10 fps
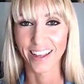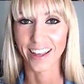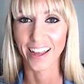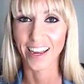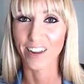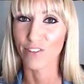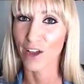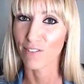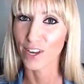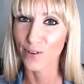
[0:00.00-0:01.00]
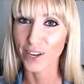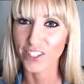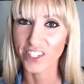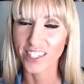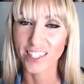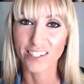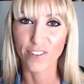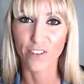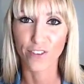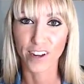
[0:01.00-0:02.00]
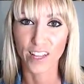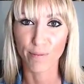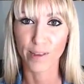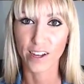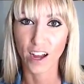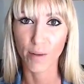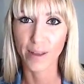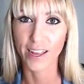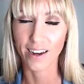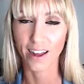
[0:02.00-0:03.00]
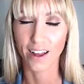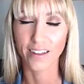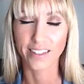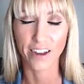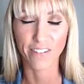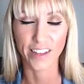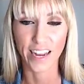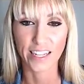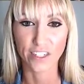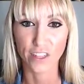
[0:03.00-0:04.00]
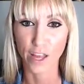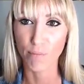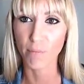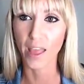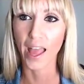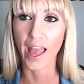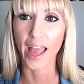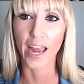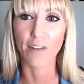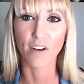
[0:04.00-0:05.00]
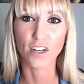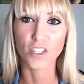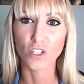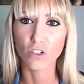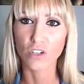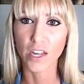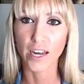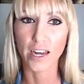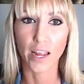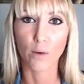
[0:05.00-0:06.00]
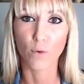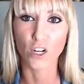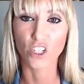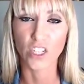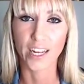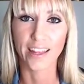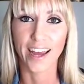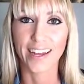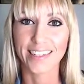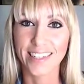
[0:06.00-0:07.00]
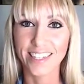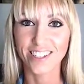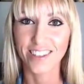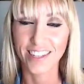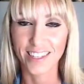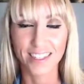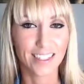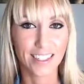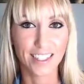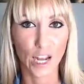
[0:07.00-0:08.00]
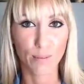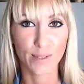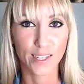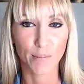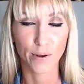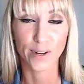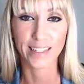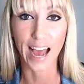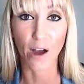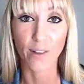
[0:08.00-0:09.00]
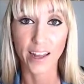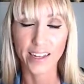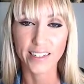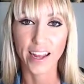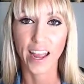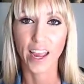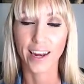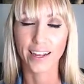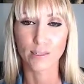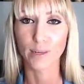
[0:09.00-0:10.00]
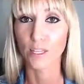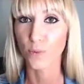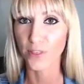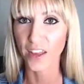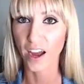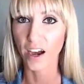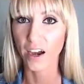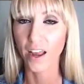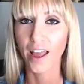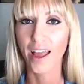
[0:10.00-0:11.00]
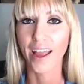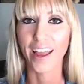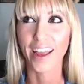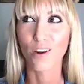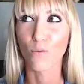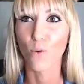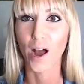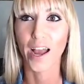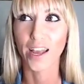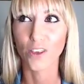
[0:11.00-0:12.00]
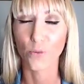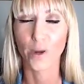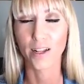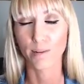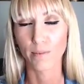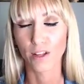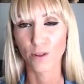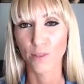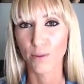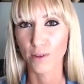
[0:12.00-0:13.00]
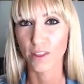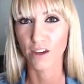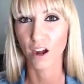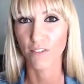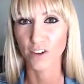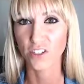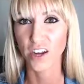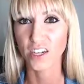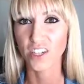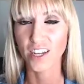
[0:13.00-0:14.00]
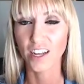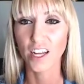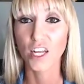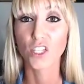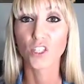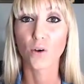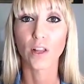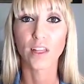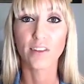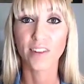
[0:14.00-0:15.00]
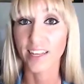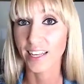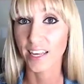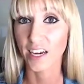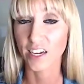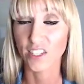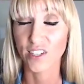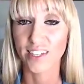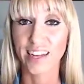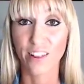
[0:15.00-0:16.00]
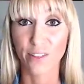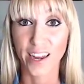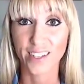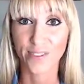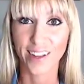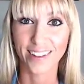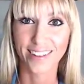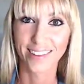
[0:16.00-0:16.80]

And if you have any questions, feel free to leave me a comment. I'll definitely answer them. And I've also created a worksheet that has each of these steps and components outlined and explains what they are and why you want to include them within your offer strategy. So I'll leave a link here so you can download that as well.